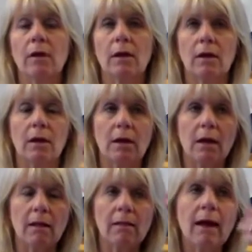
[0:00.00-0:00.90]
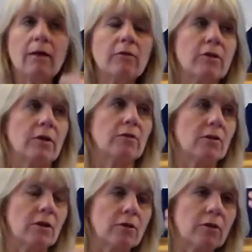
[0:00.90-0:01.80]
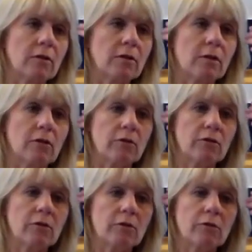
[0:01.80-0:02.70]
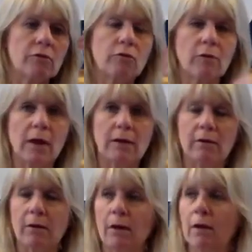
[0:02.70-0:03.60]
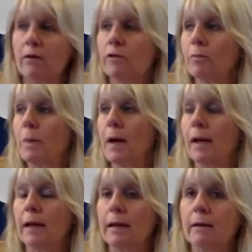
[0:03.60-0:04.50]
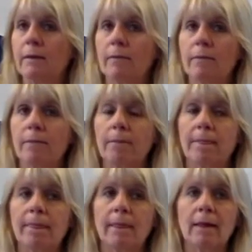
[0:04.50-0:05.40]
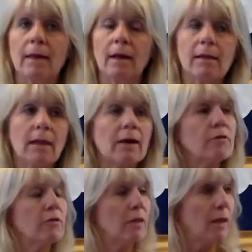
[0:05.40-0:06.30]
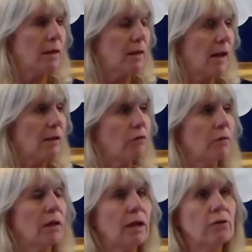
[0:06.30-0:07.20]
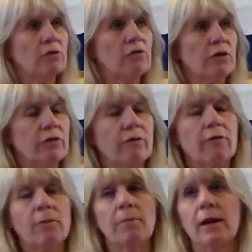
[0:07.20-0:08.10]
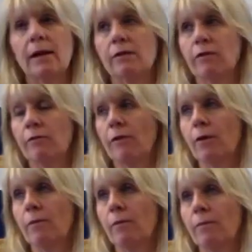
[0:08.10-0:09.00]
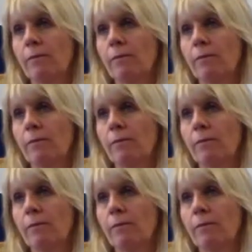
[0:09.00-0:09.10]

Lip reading: It allows us this straight spine, allows the natural energies of our body to flow.